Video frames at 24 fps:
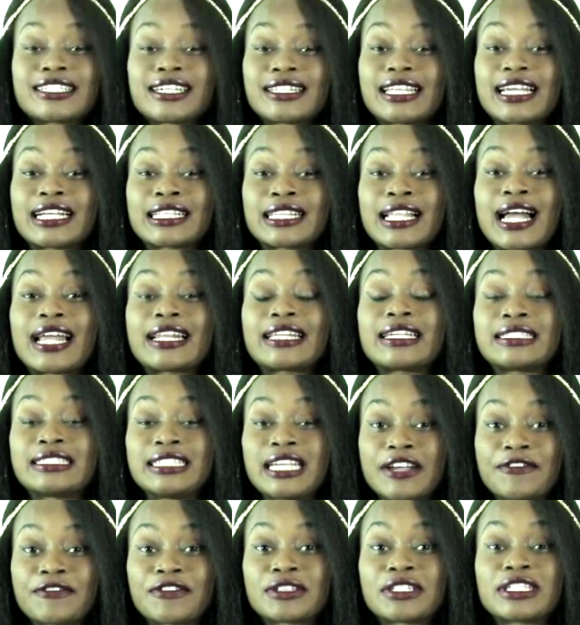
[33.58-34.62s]
can tell that Claudia
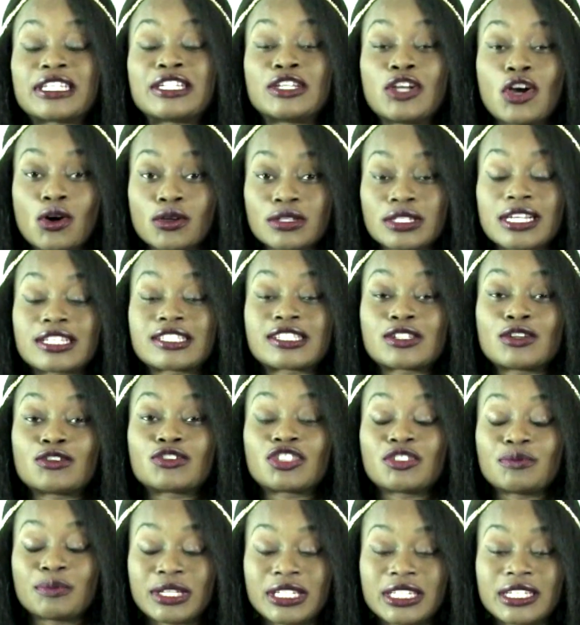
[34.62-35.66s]
definitely goes on
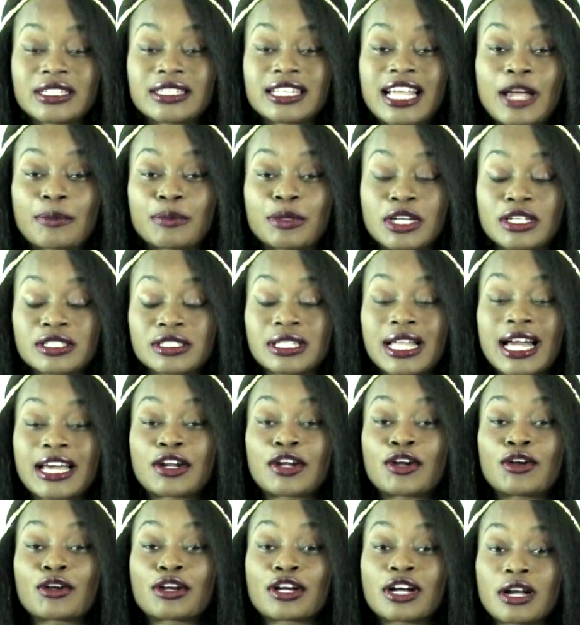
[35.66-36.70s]
social media a lot because a lot
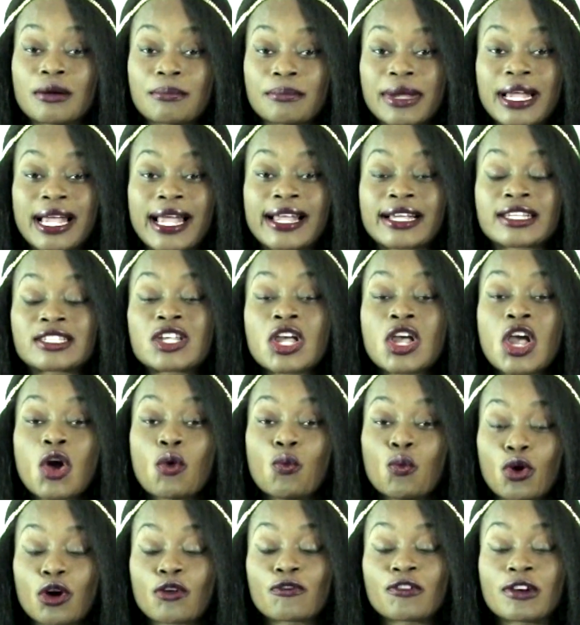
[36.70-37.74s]
of her comebacks
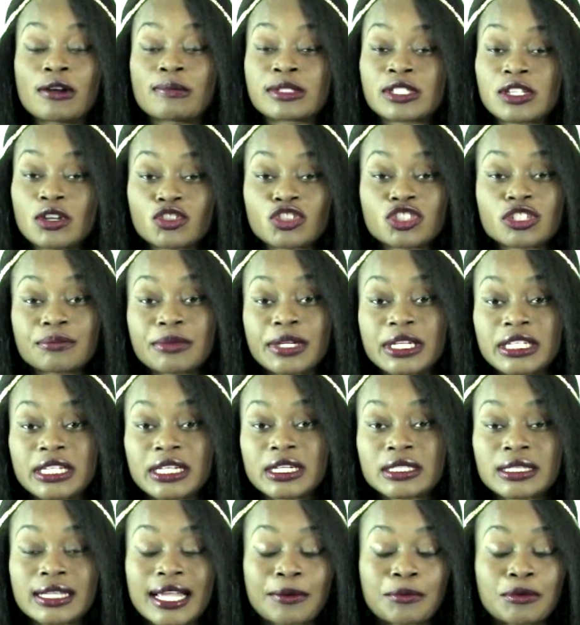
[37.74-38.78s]
were from social
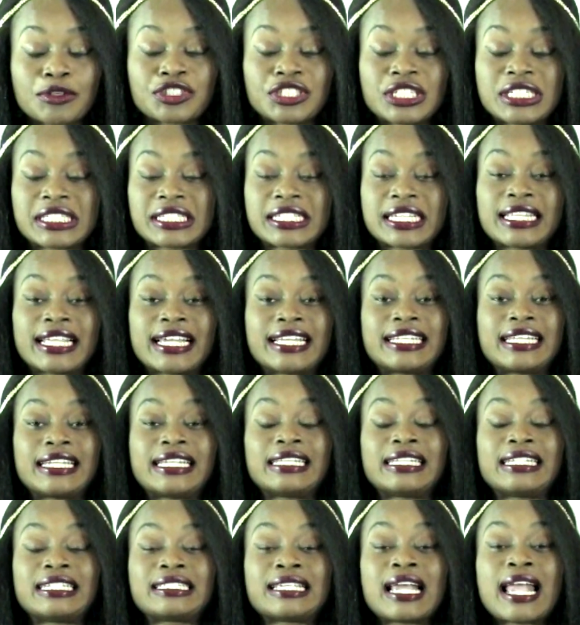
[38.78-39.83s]
media, like when she said that
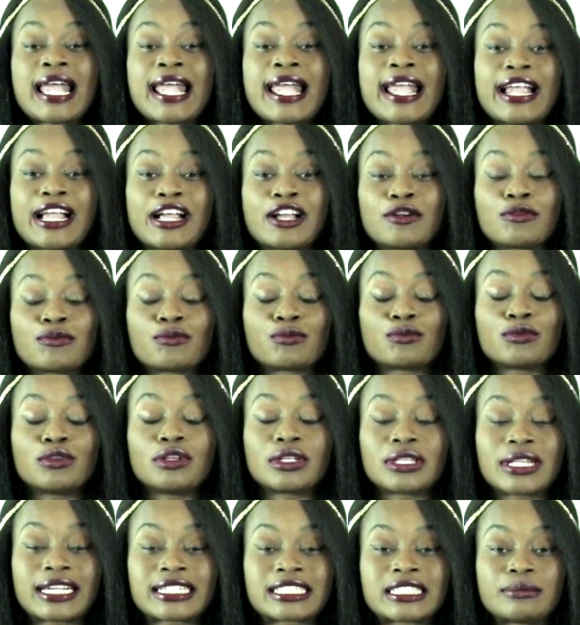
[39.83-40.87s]
Nene's hair
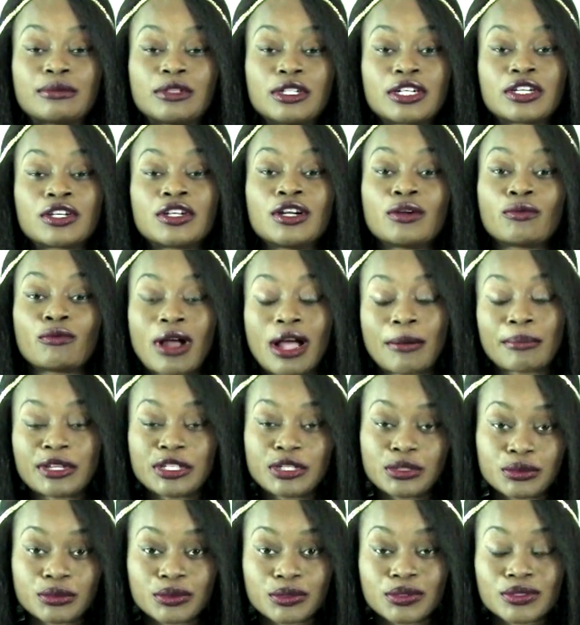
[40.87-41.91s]
looked like some uncooked
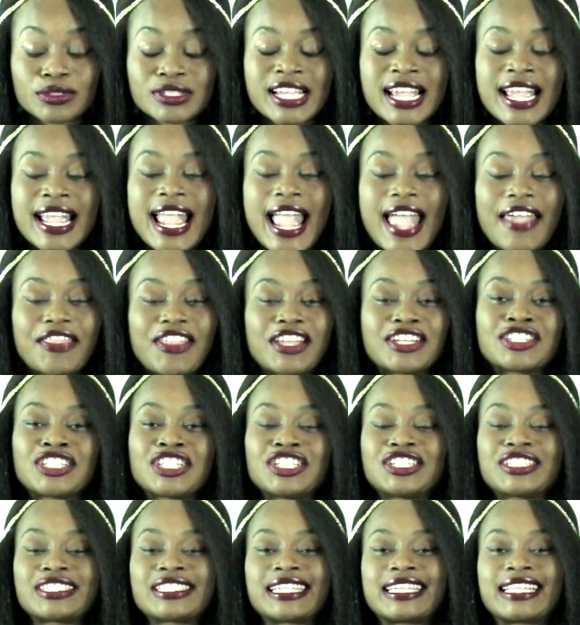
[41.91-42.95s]
ramen noodles, and then
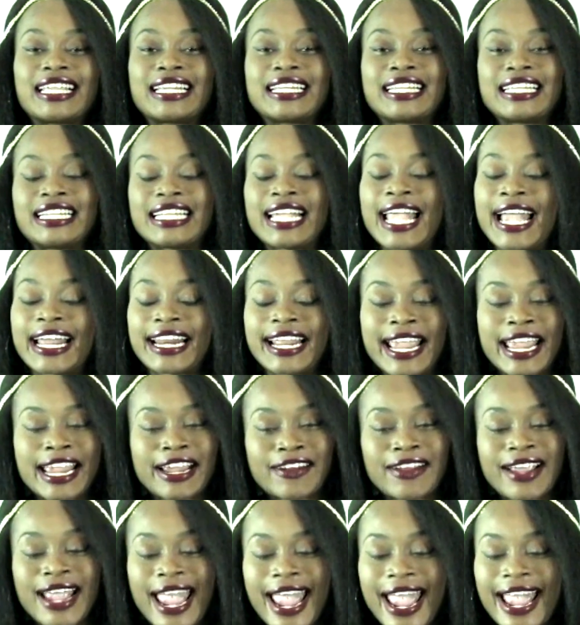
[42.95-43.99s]
she just said that Nene had a
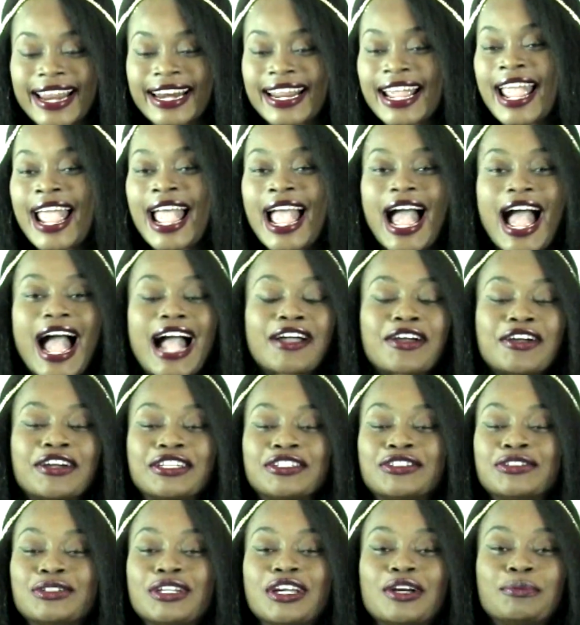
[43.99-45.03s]
hair hat. I
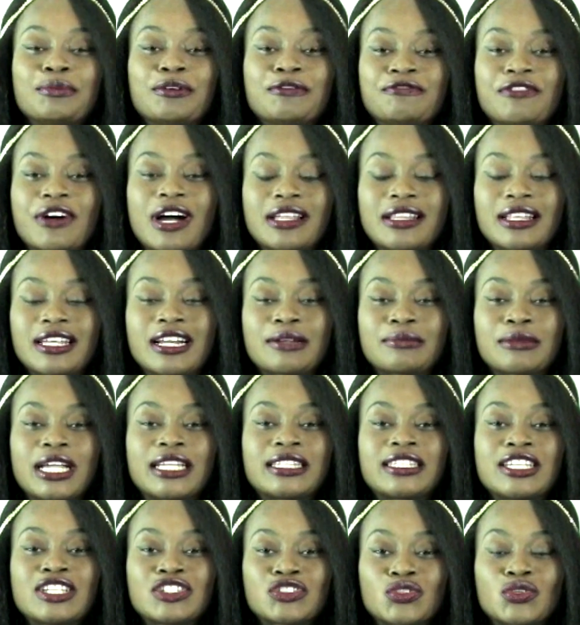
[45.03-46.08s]
couldn't do nothing but fall out. I'm
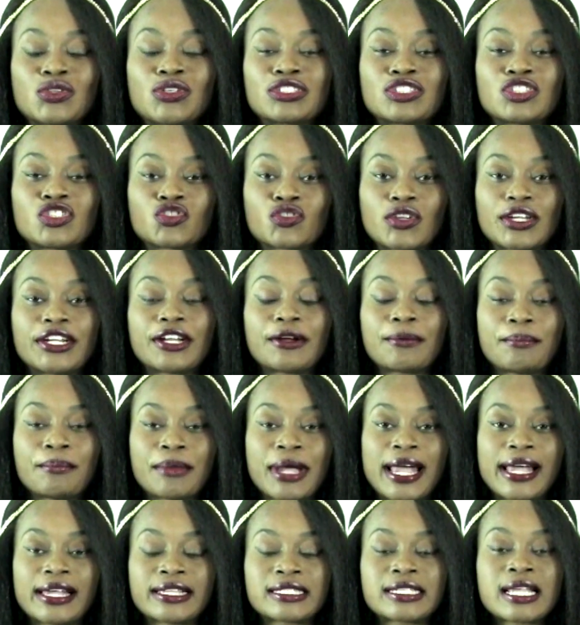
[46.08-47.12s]
like, this girl's a straight up
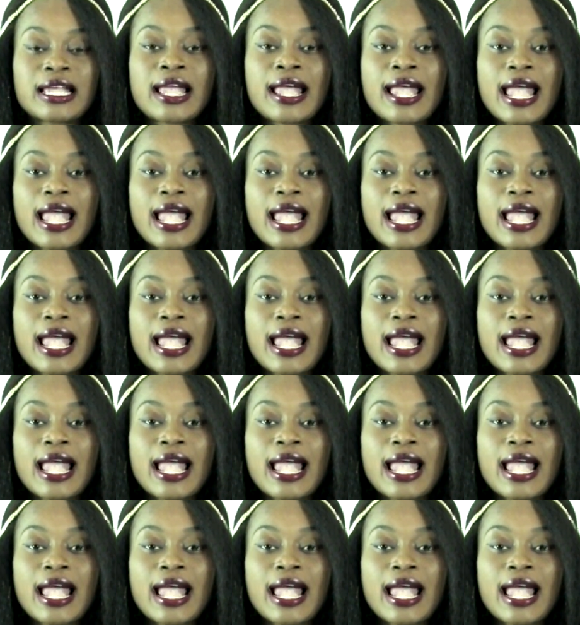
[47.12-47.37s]
mess.